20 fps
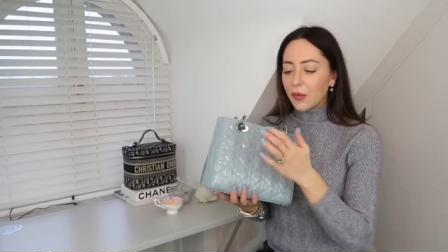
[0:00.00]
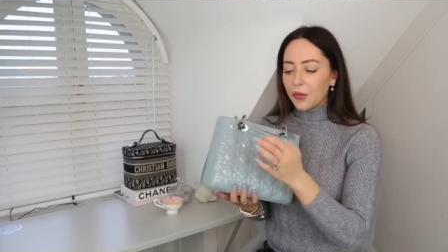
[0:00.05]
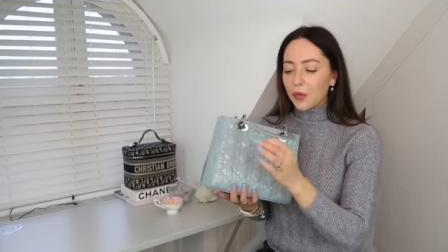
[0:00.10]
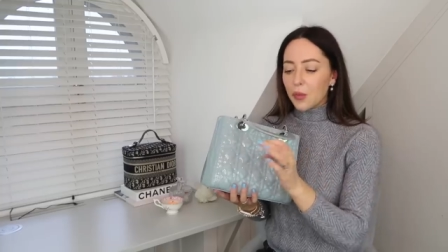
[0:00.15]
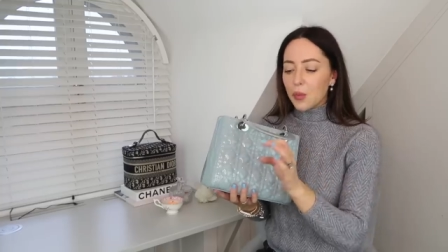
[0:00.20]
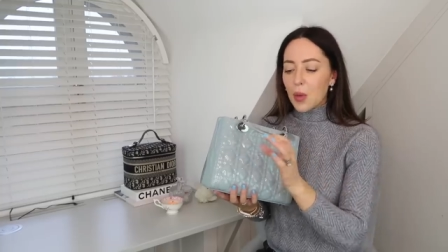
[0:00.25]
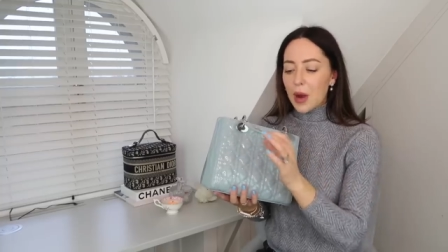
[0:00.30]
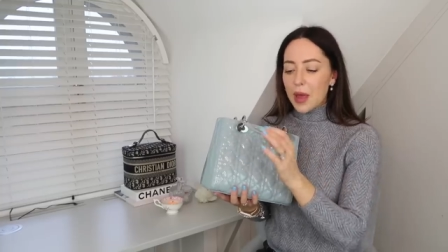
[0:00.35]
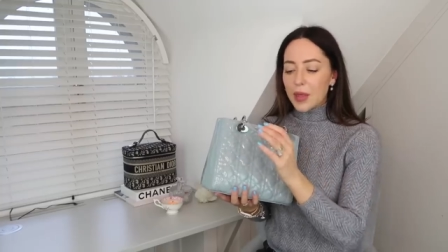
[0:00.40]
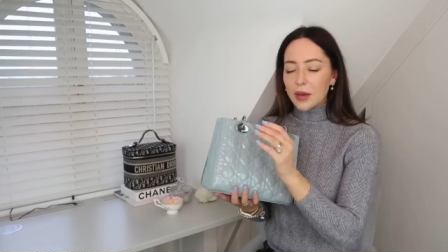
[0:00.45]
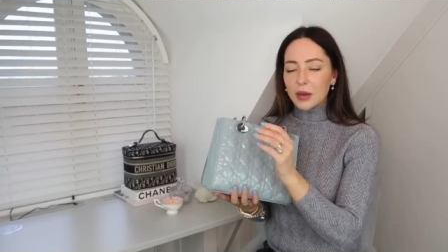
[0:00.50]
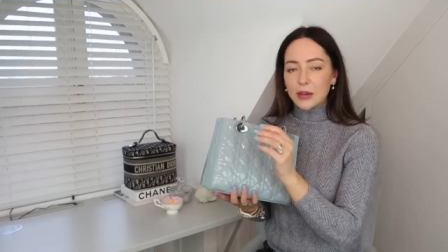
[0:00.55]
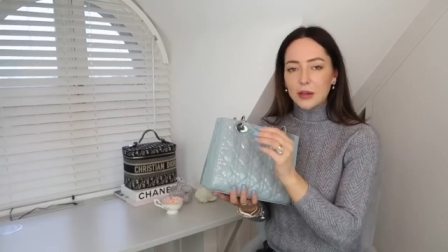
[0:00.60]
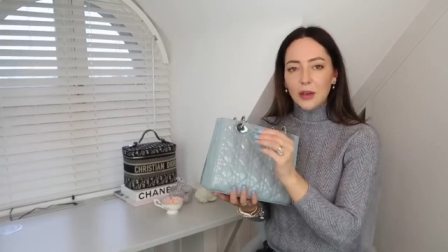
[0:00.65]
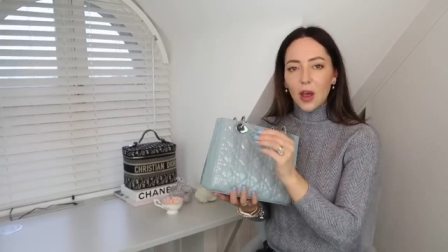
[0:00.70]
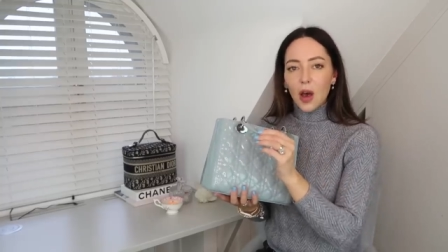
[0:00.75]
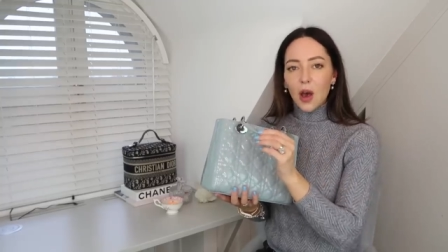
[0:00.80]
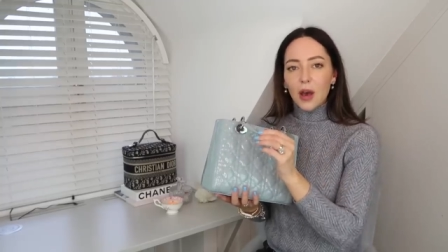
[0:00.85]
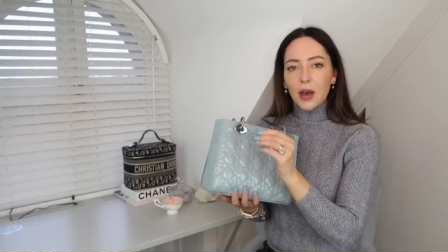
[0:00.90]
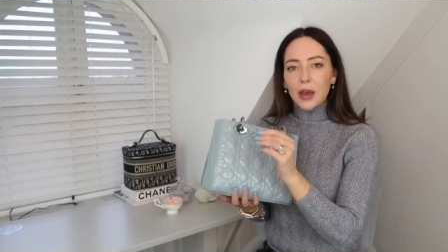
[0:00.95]
from where the
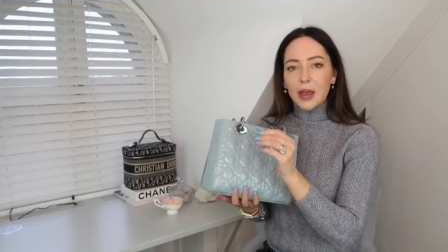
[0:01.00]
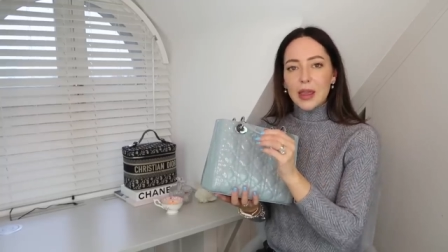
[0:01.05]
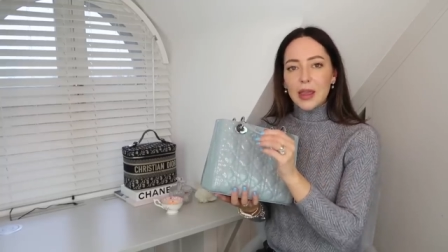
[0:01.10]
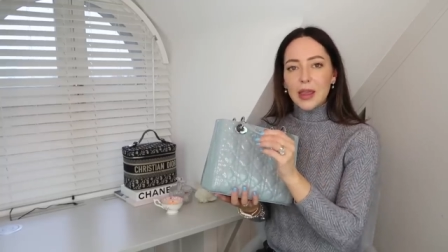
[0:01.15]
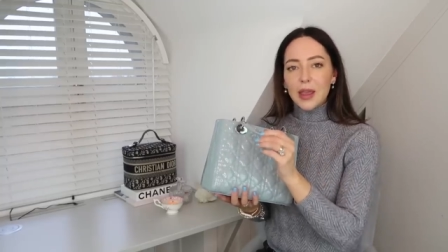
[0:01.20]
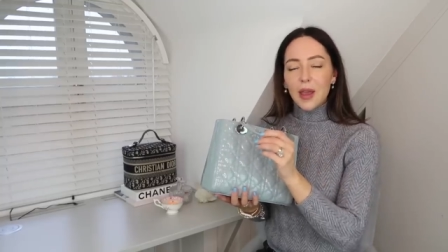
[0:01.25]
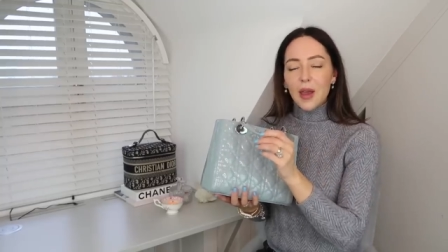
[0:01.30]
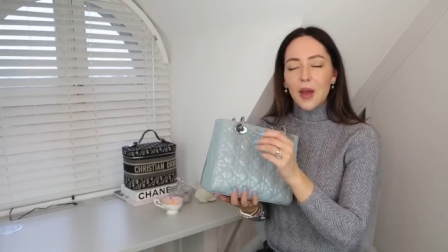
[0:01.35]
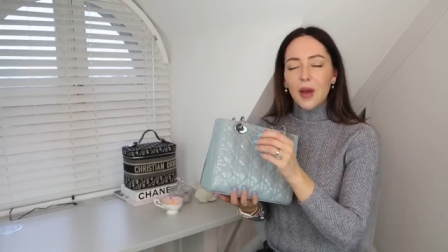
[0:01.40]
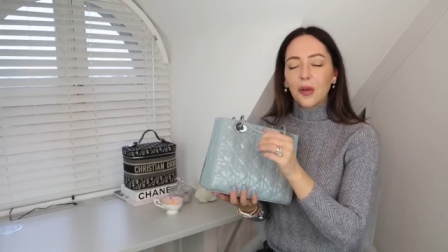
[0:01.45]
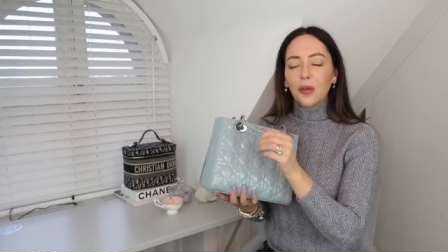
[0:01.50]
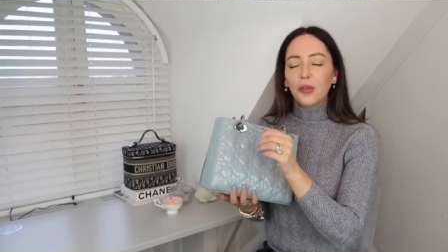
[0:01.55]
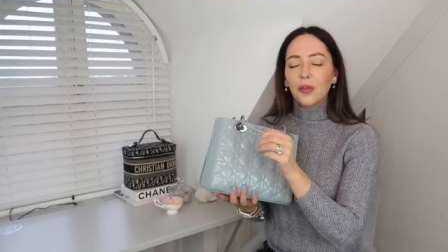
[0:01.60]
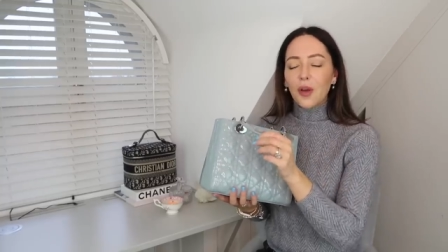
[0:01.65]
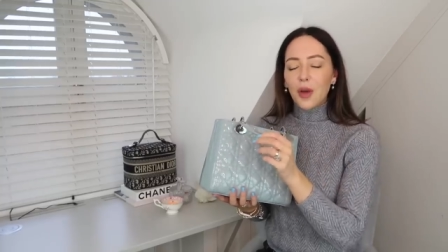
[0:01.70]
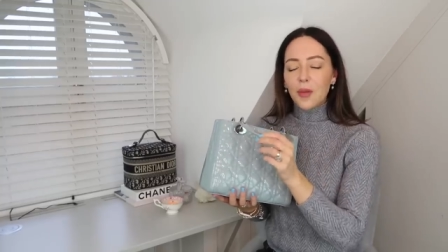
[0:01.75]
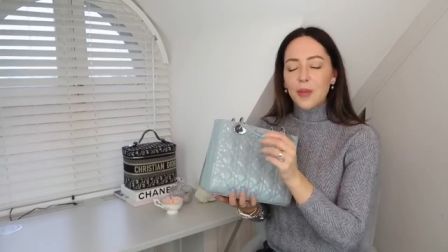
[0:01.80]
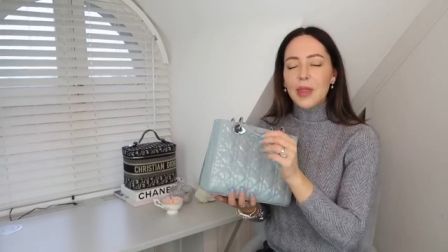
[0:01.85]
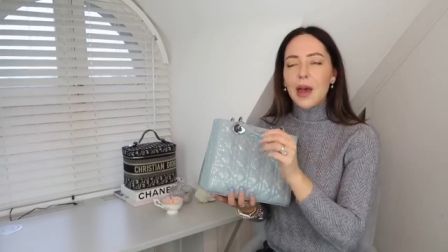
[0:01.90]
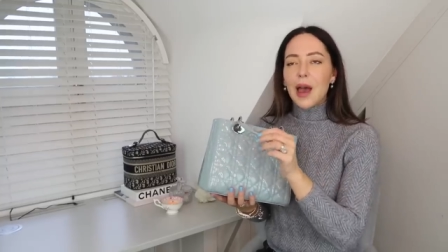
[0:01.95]
dye
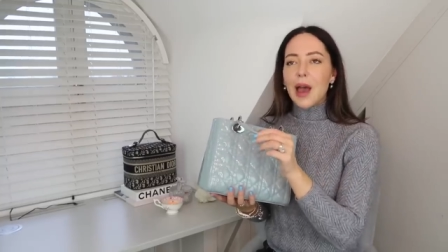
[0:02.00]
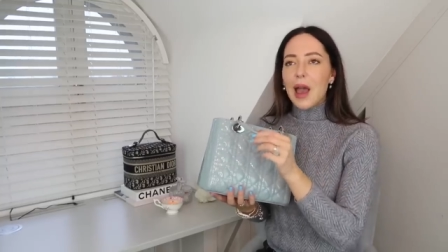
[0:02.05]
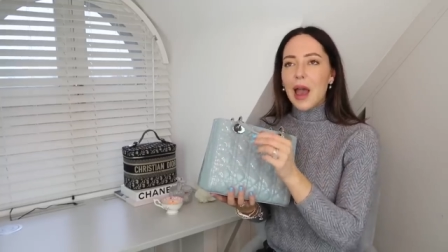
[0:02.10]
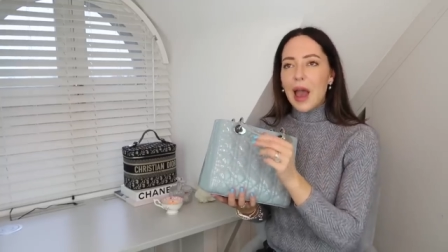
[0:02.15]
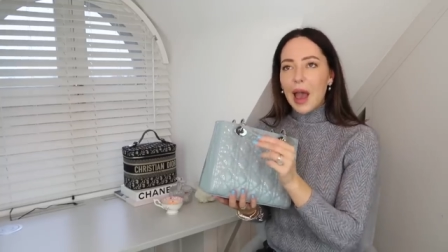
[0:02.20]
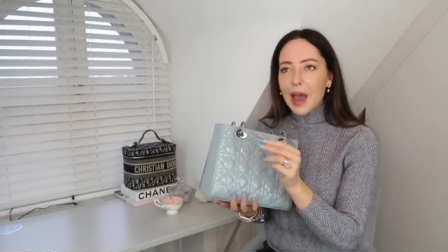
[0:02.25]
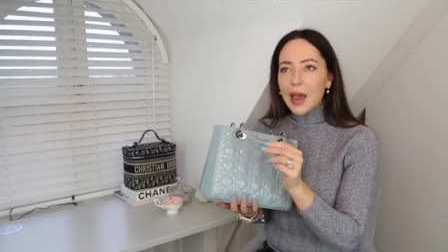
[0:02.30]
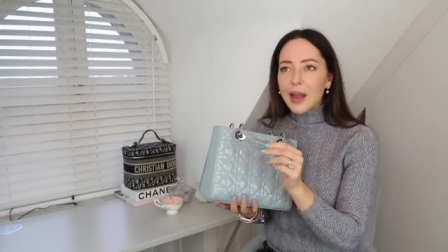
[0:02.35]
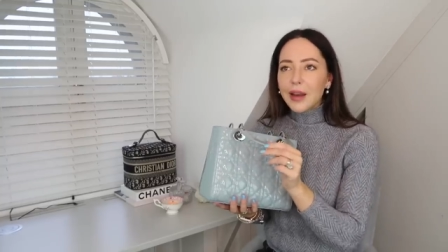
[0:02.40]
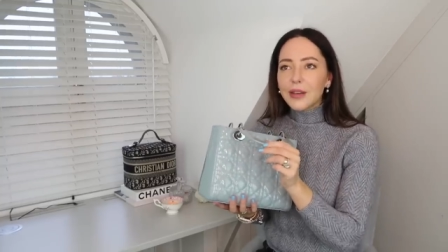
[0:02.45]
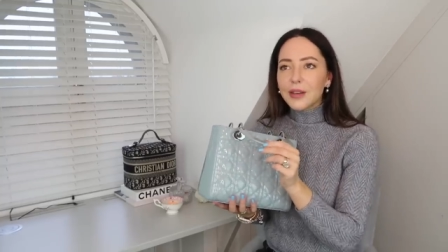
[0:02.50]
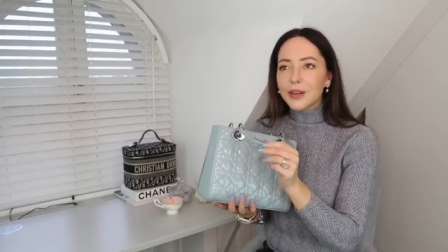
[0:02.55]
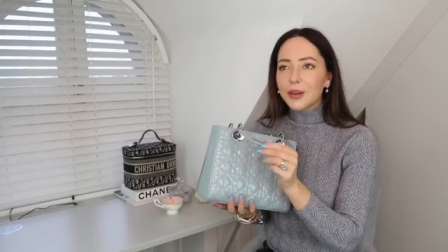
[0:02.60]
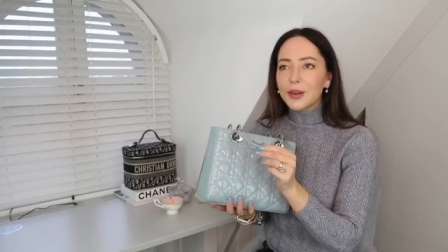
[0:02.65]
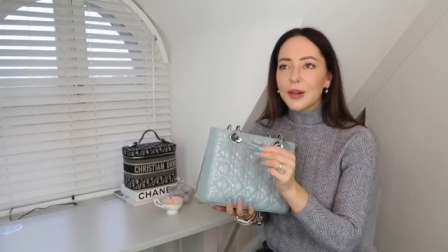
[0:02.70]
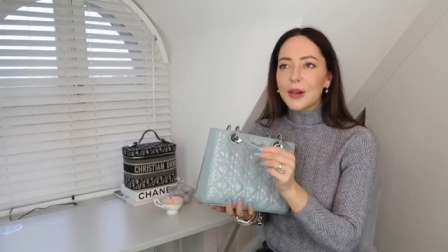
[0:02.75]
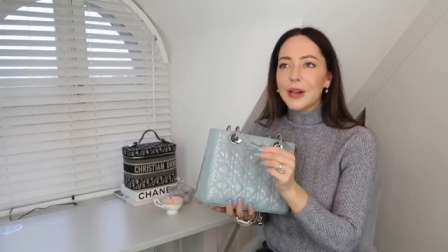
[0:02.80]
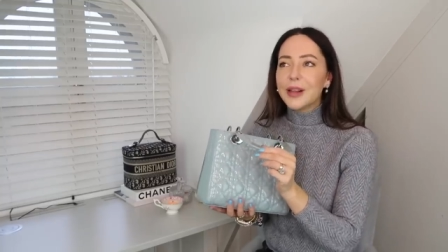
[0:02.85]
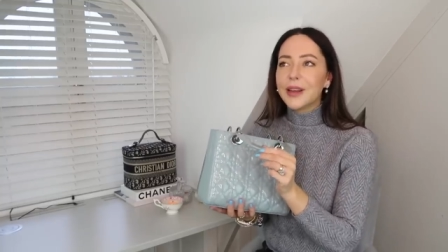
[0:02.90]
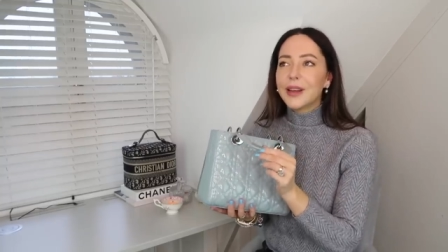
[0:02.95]
from the
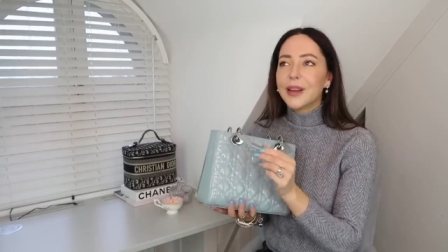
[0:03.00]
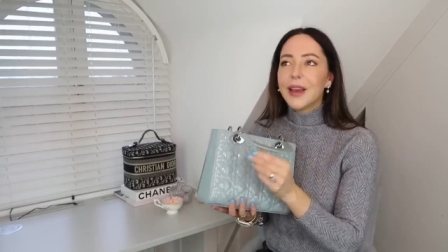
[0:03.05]
handle